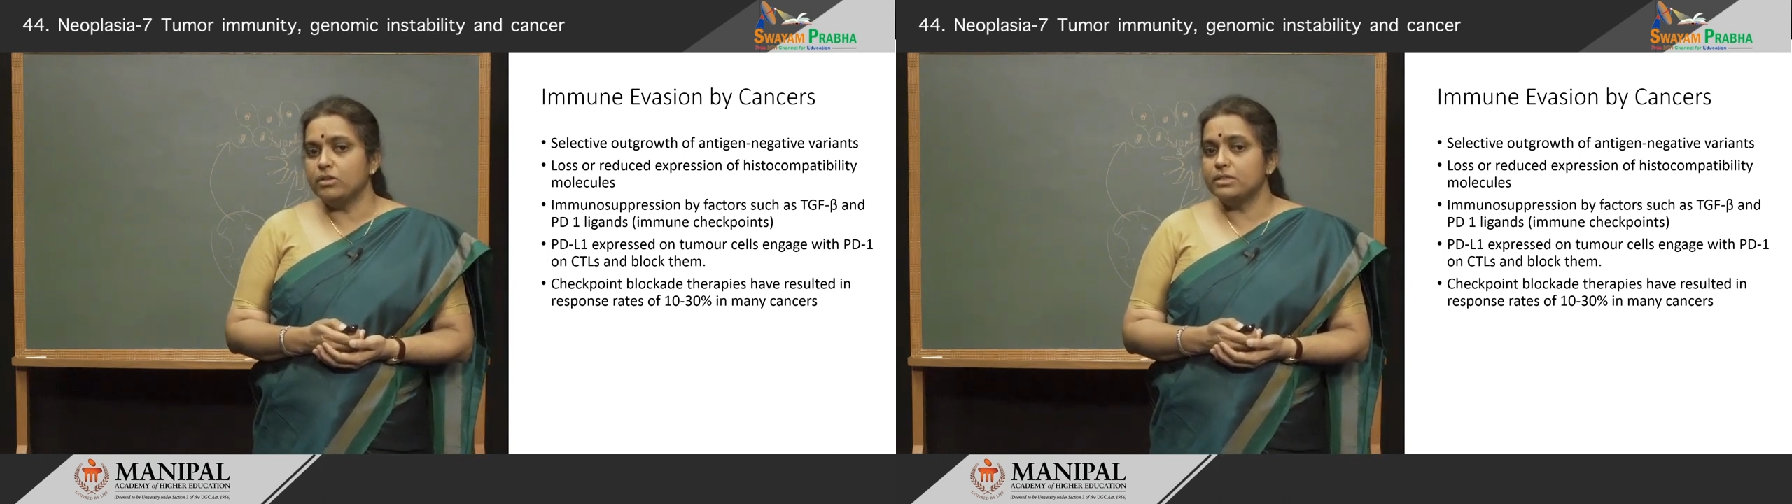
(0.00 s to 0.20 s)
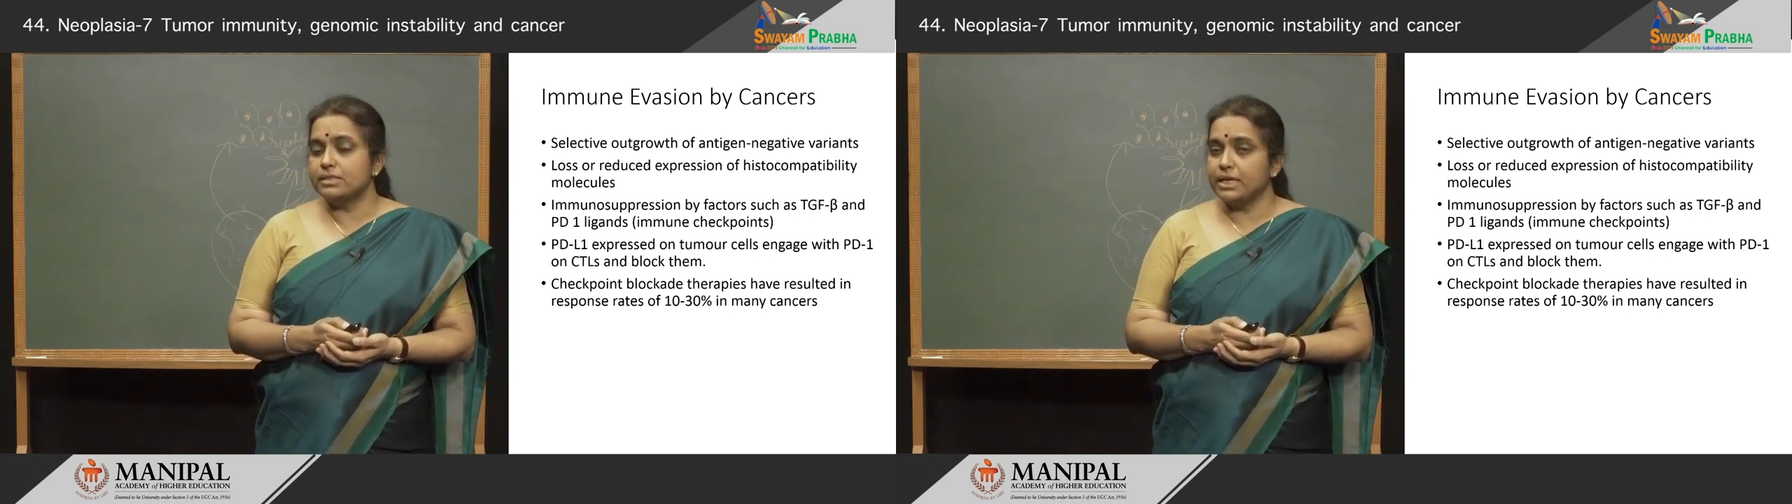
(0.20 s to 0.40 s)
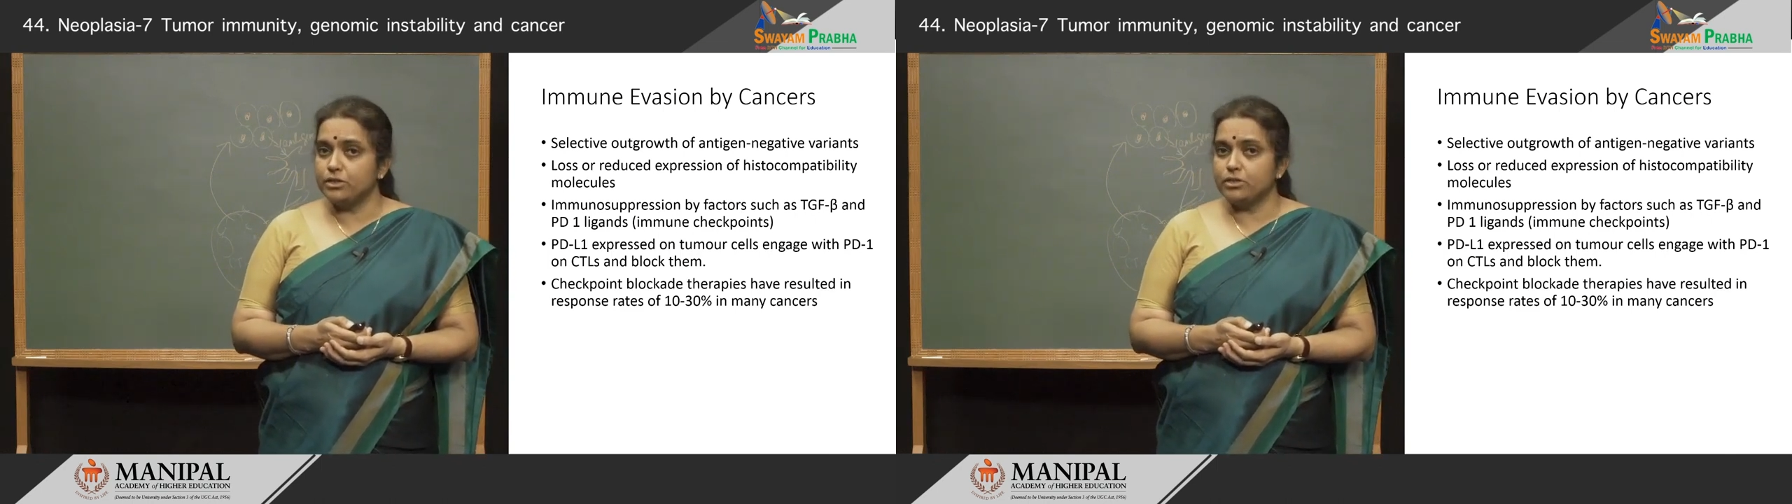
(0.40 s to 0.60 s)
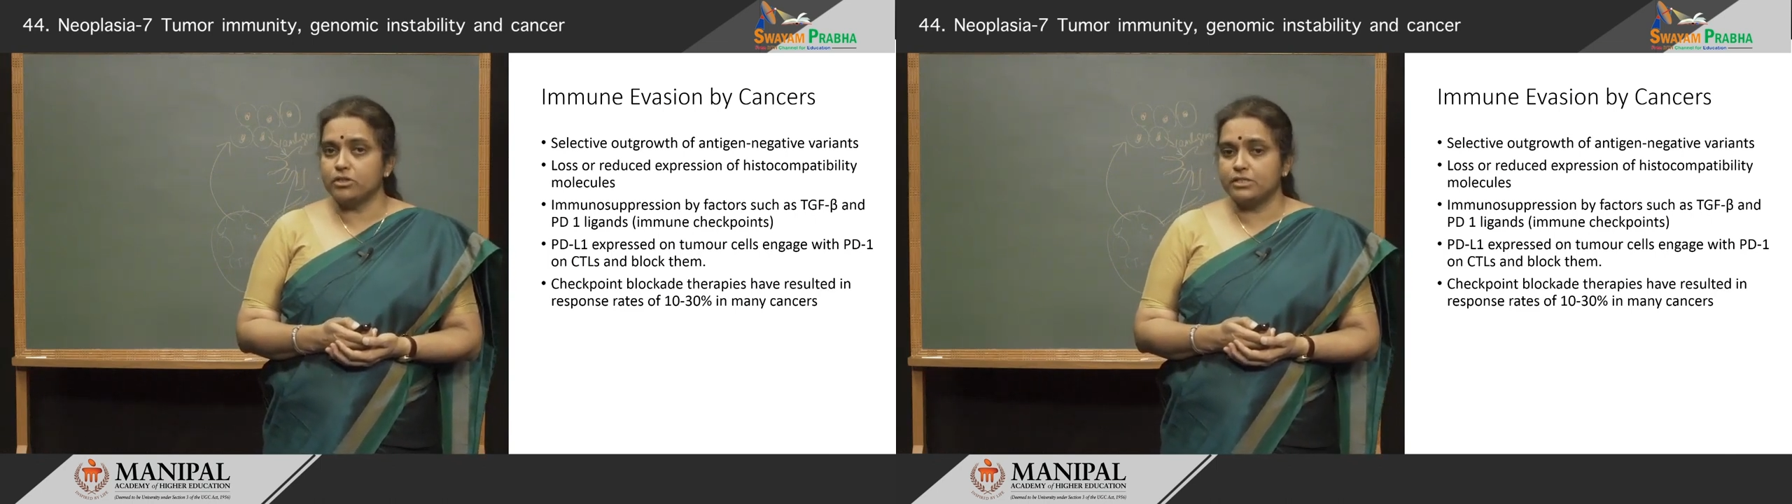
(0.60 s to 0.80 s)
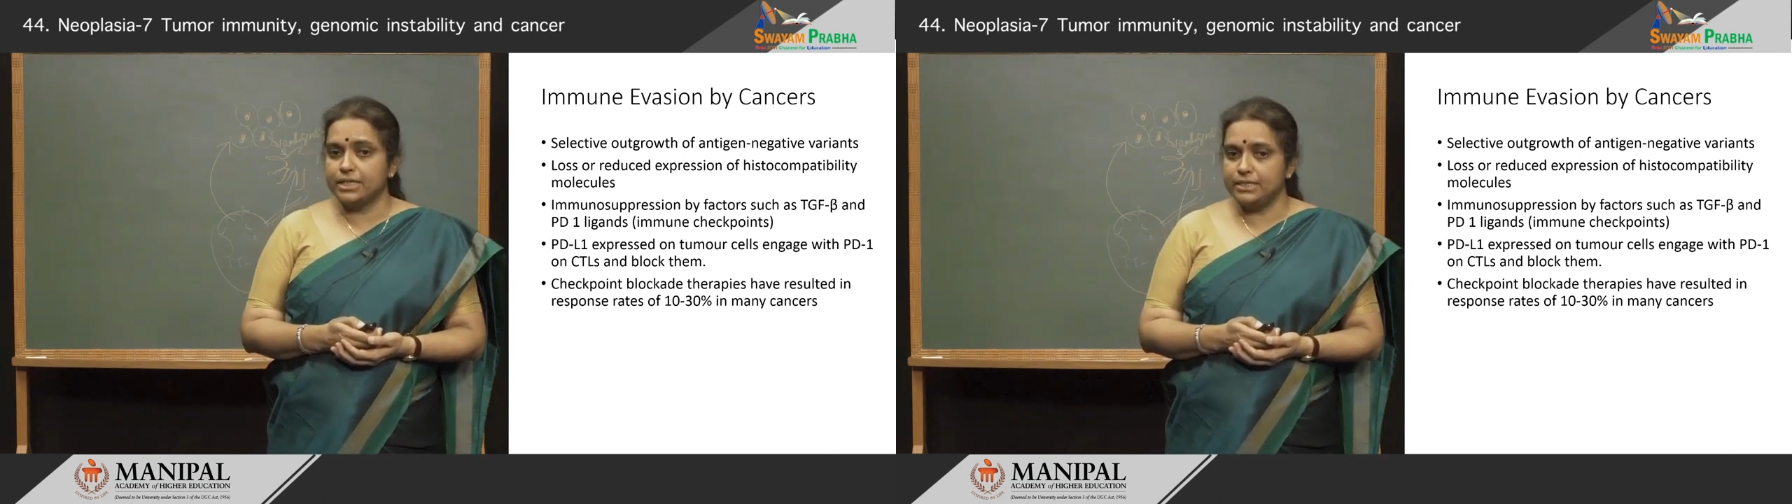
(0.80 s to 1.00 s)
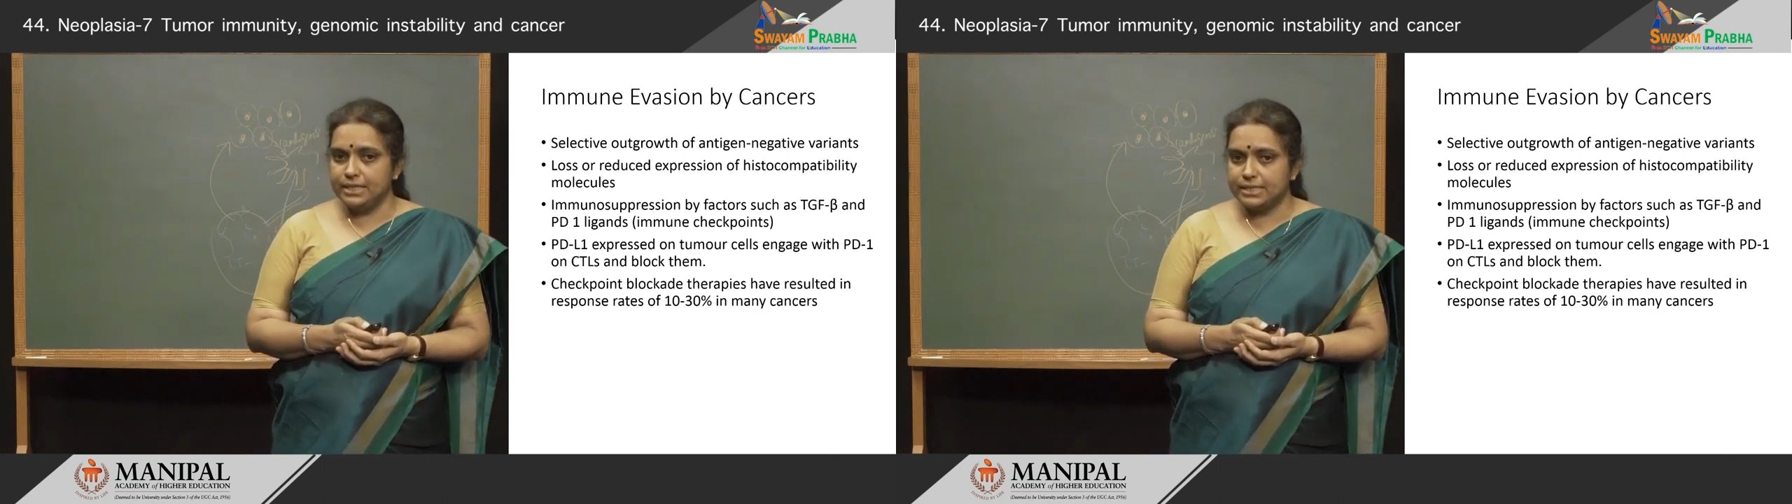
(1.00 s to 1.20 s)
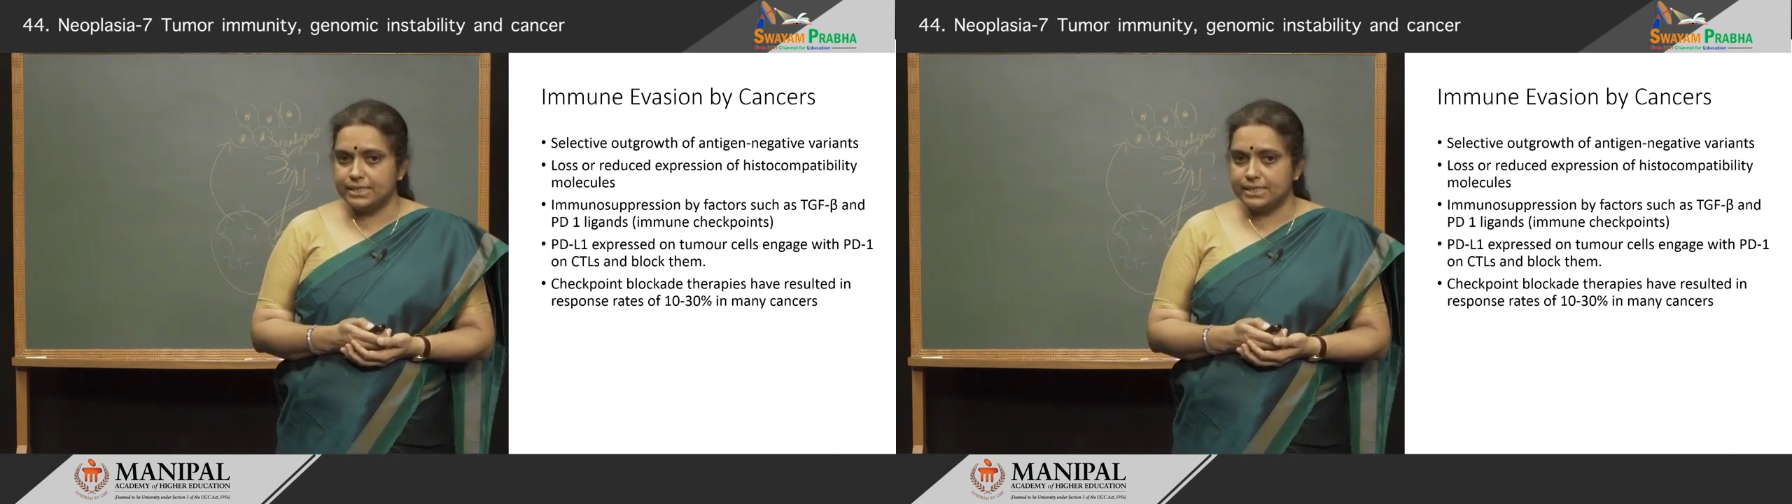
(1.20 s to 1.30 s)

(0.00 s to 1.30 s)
on cytotoxic T